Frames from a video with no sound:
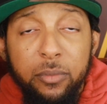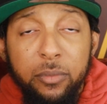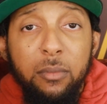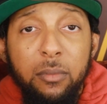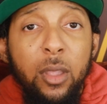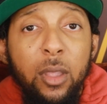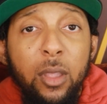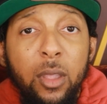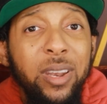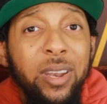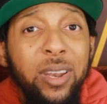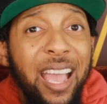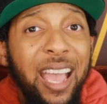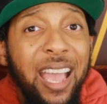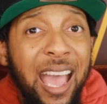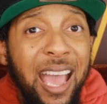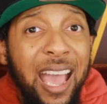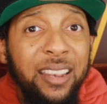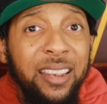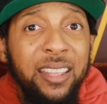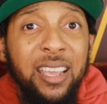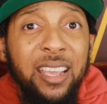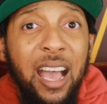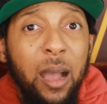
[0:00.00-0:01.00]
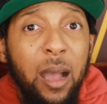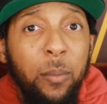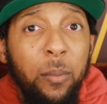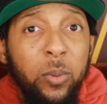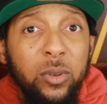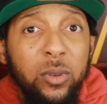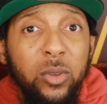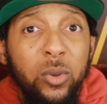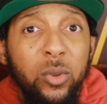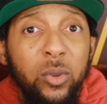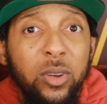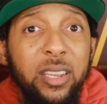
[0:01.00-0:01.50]
when they had the
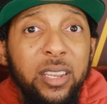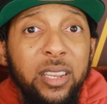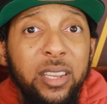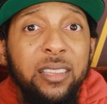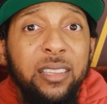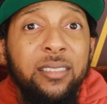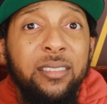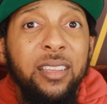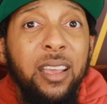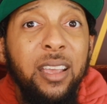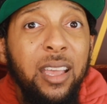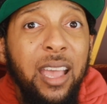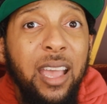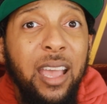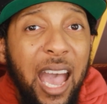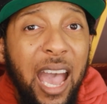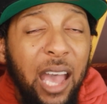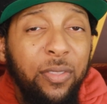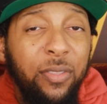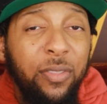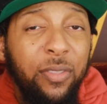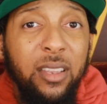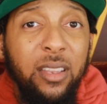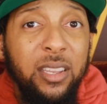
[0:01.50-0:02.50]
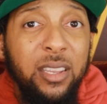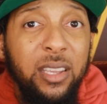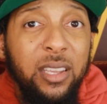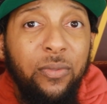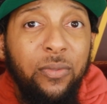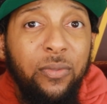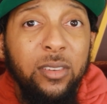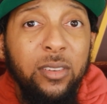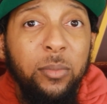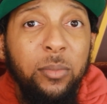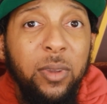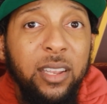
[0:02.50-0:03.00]
opportunities, after the
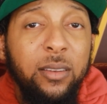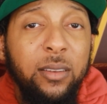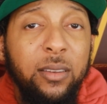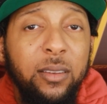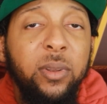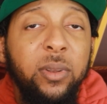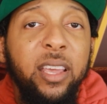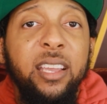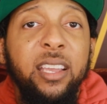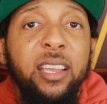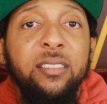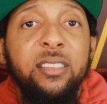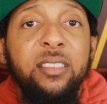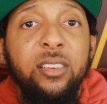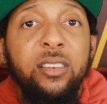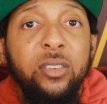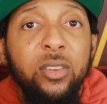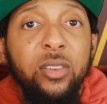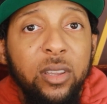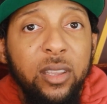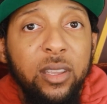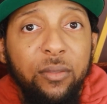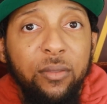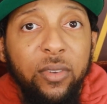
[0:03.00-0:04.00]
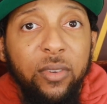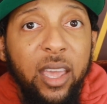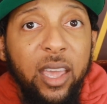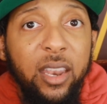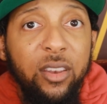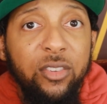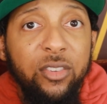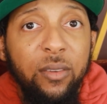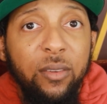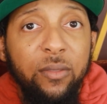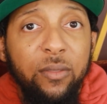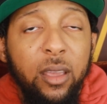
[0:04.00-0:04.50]
defense made the plays, they took
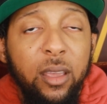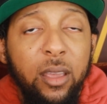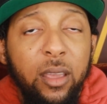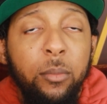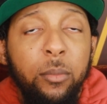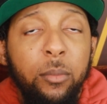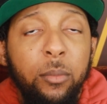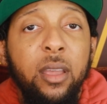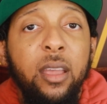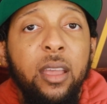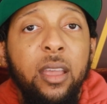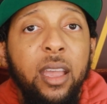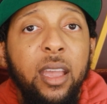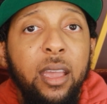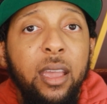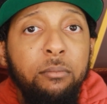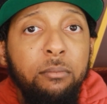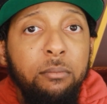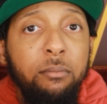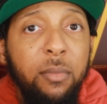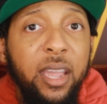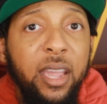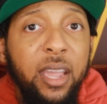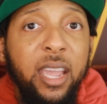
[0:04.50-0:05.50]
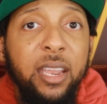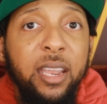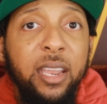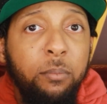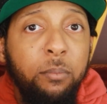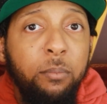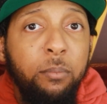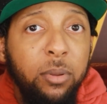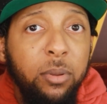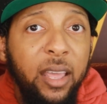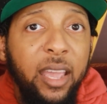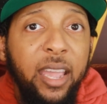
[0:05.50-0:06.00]
advantage of them and
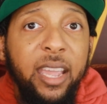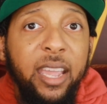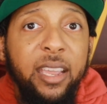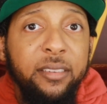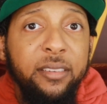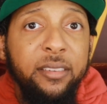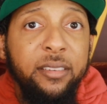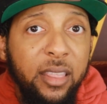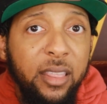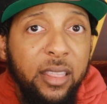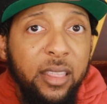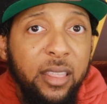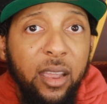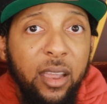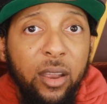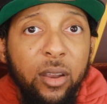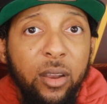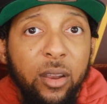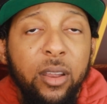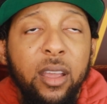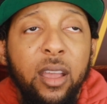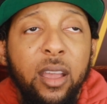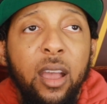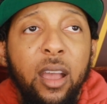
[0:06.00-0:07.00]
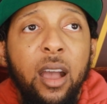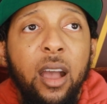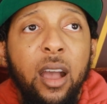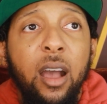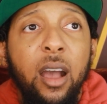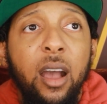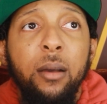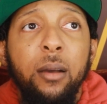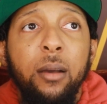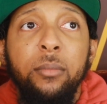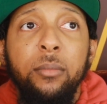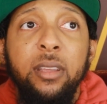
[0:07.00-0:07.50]
made plays there.
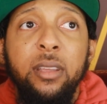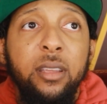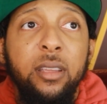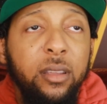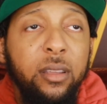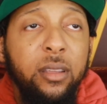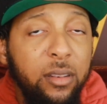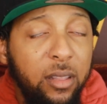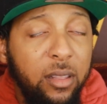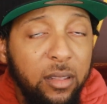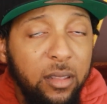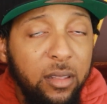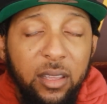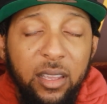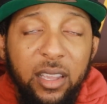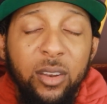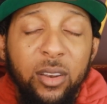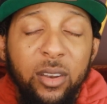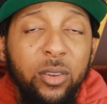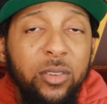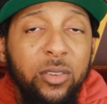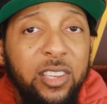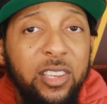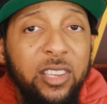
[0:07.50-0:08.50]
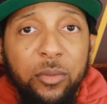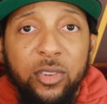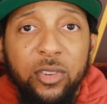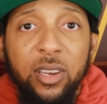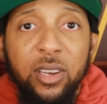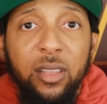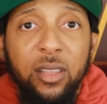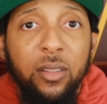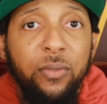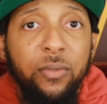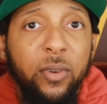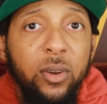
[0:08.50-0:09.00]
Um, the, the
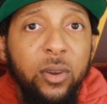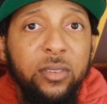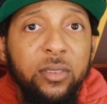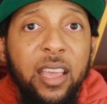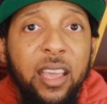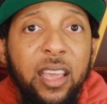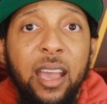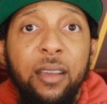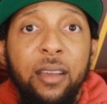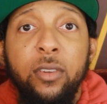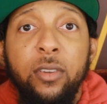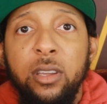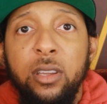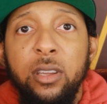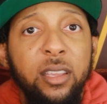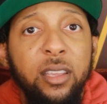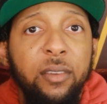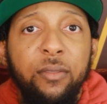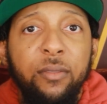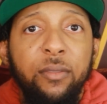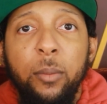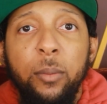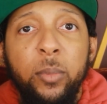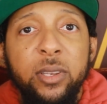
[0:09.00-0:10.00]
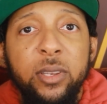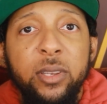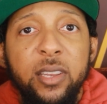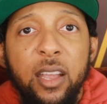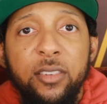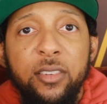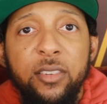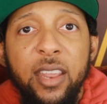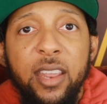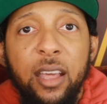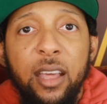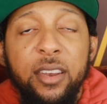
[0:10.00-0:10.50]
interception in the first half could have given up a
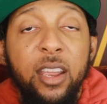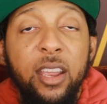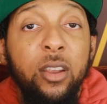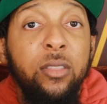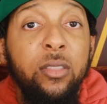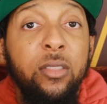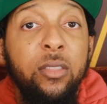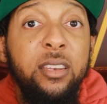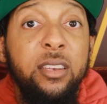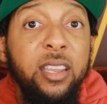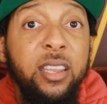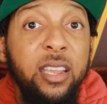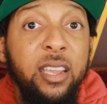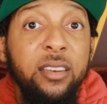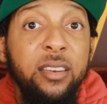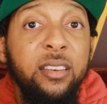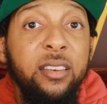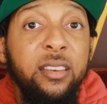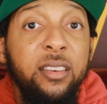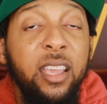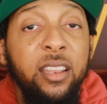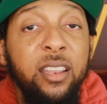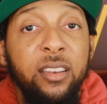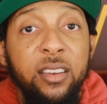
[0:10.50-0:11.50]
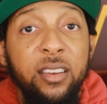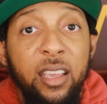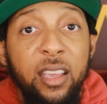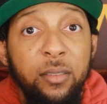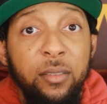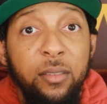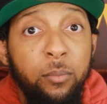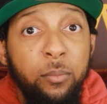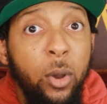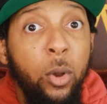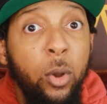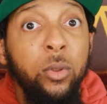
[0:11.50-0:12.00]
touchdown there. They didn't. They they
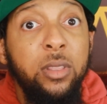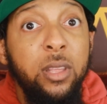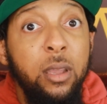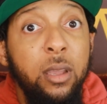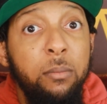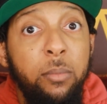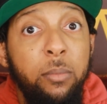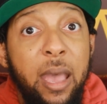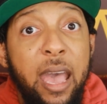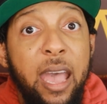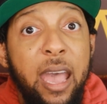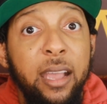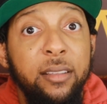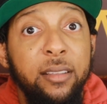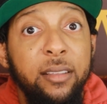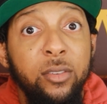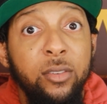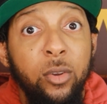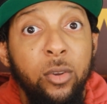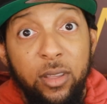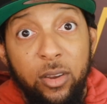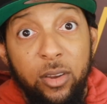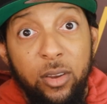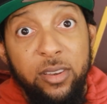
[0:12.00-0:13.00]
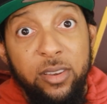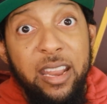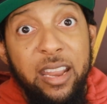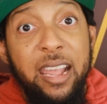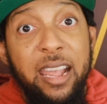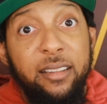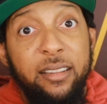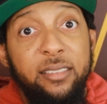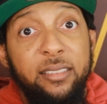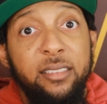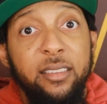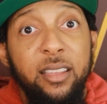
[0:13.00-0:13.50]
bowed their backs or their
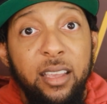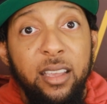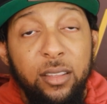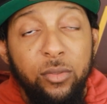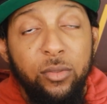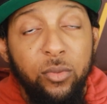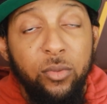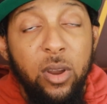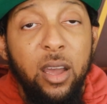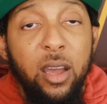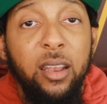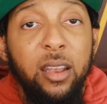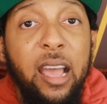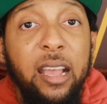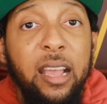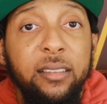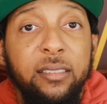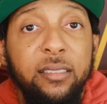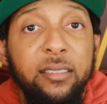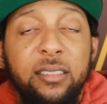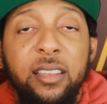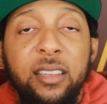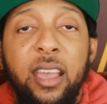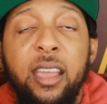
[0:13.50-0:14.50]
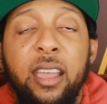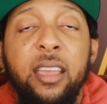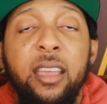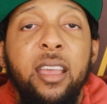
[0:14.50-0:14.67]
necks, as Ron likes to say,